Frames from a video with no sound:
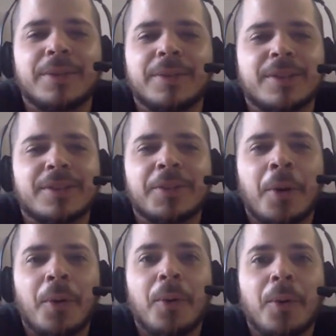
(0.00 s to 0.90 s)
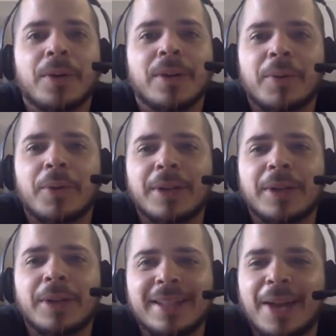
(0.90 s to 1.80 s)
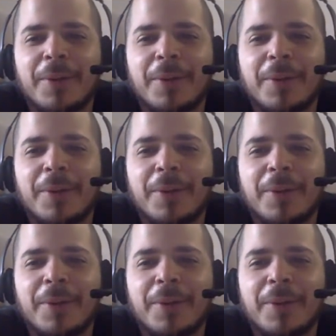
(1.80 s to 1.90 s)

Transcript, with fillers: that would have just totally broken me.